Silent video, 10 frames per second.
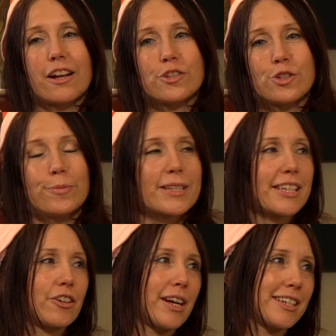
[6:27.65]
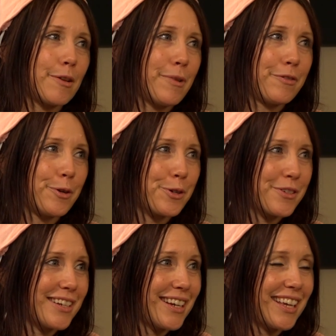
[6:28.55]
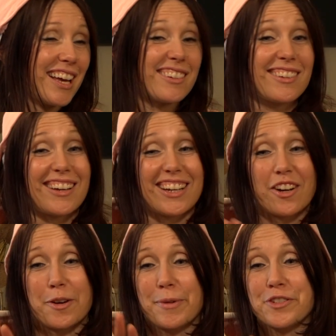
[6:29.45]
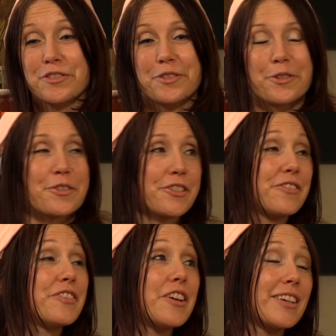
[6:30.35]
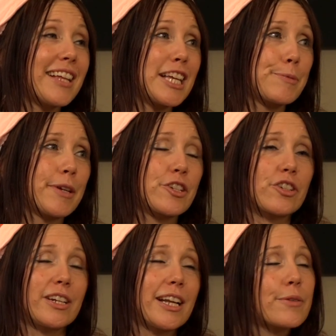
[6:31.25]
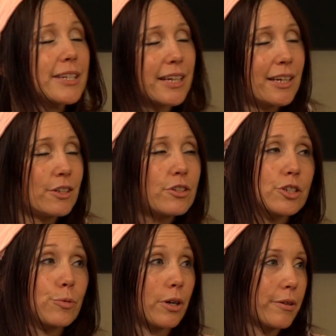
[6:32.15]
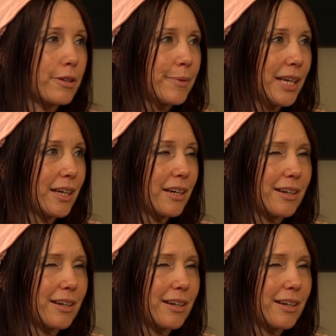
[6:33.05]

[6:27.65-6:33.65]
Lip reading: 2 months later, I had to get my photos done again. I got a bunch of photos, the very last picture. And I was like, can you just work with me?